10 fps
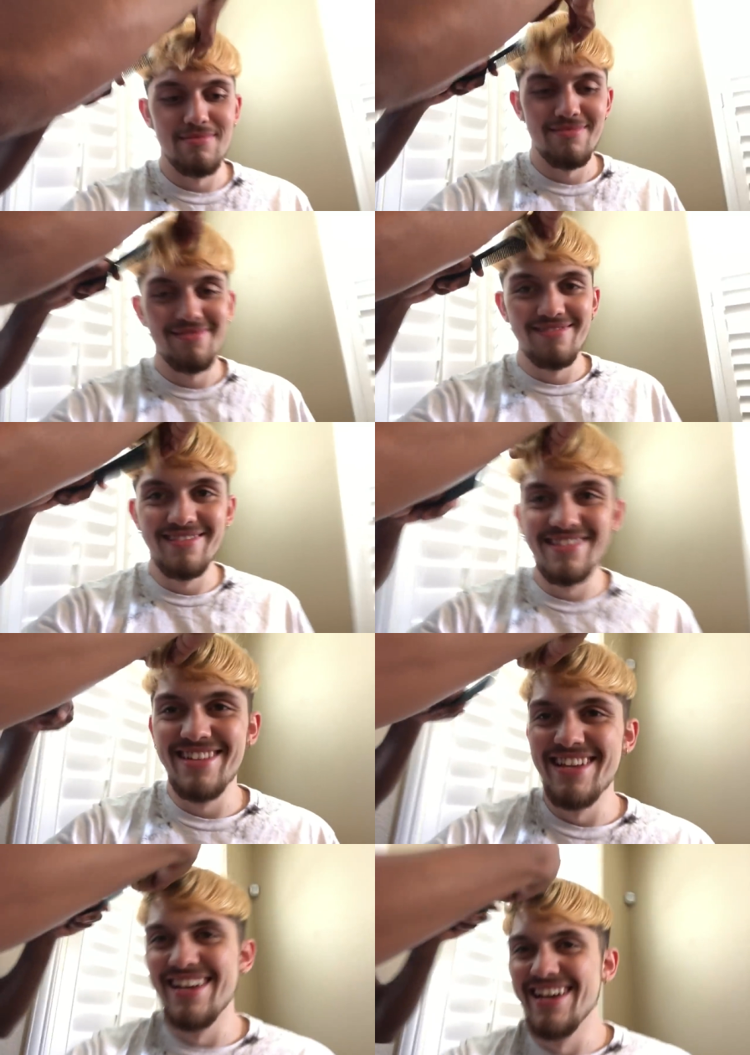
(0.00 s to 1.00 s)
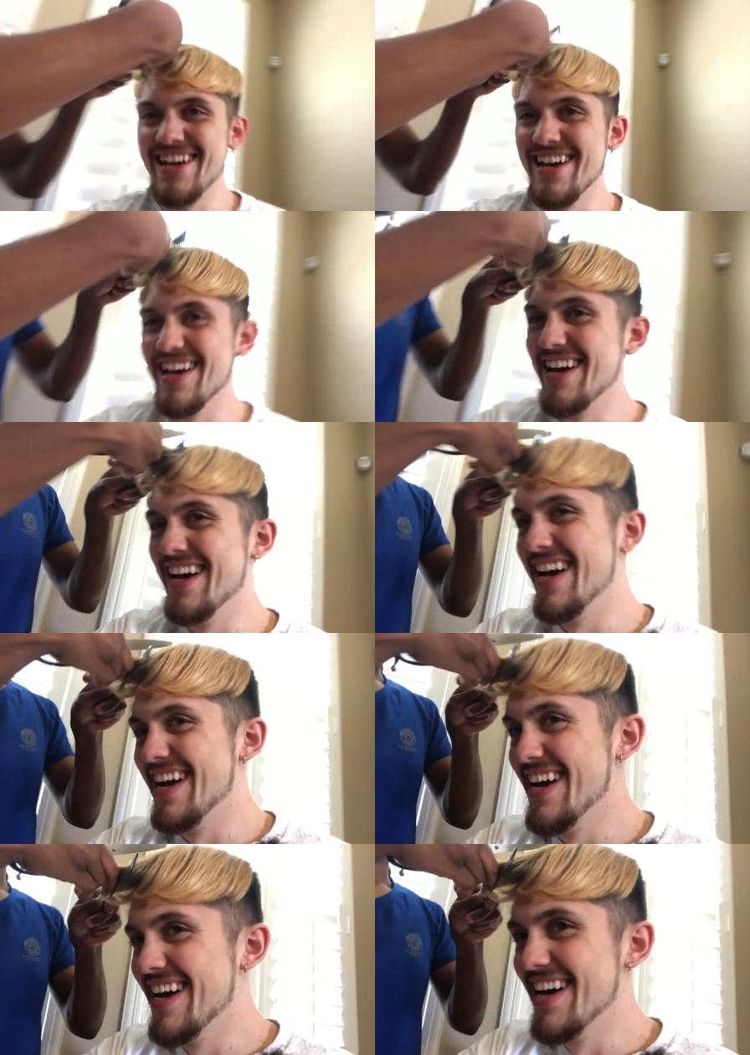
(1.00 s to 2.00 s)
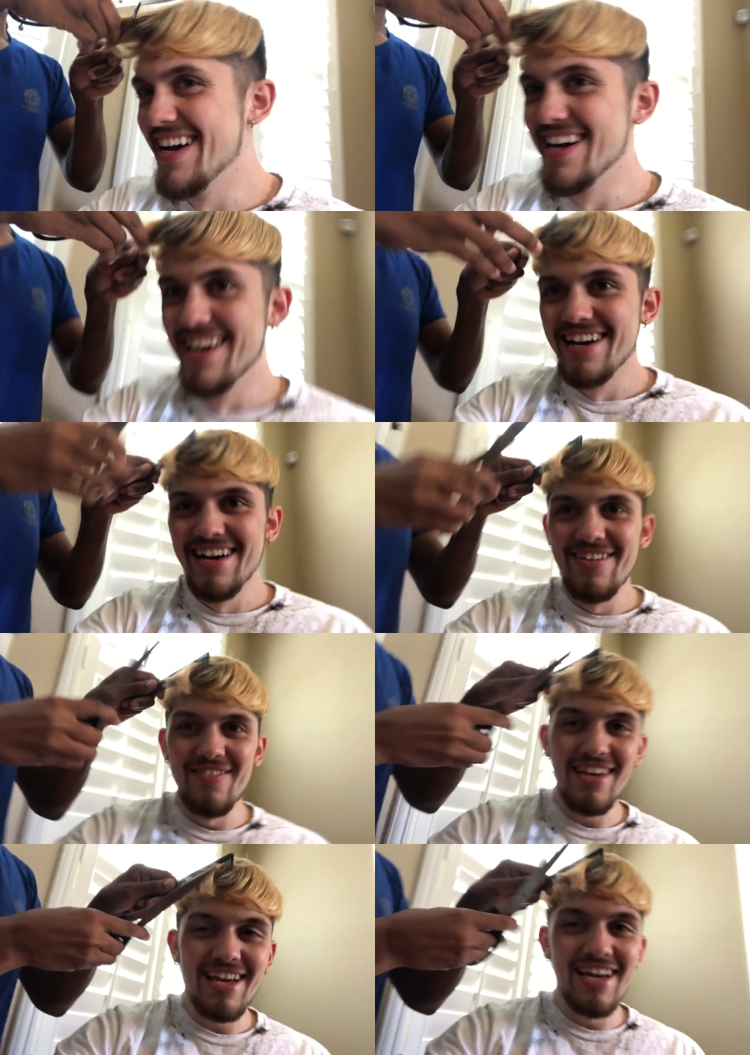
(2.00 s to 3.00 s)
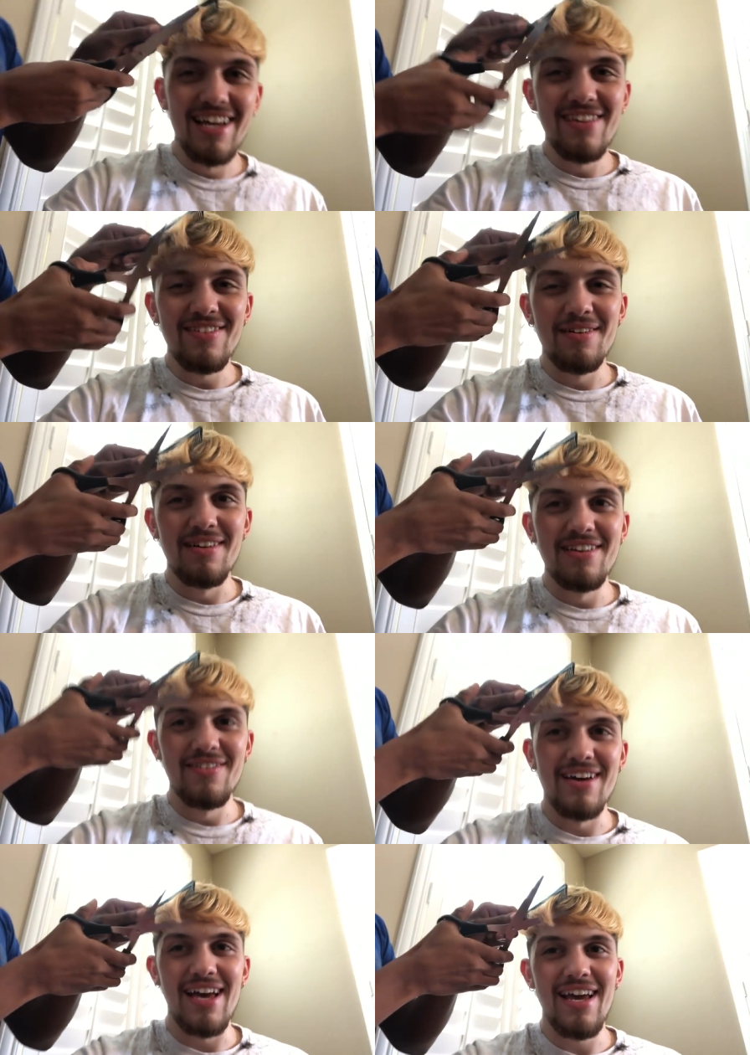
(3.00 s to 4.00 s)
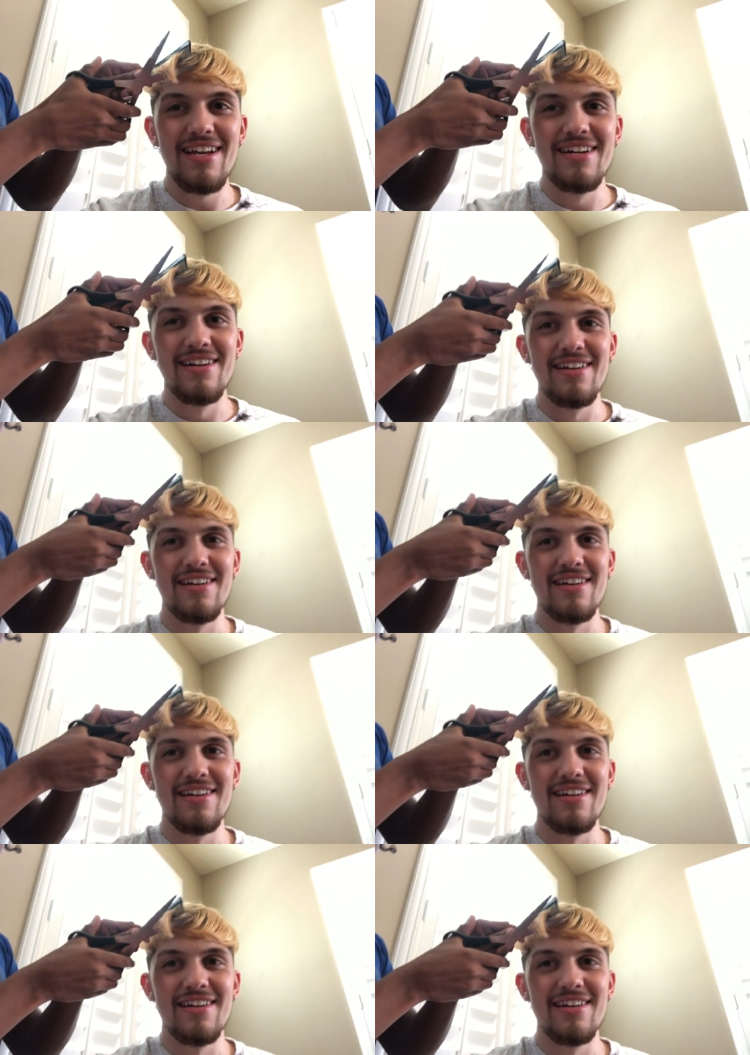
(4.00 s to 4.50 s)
Oh my God. Man, you a hater.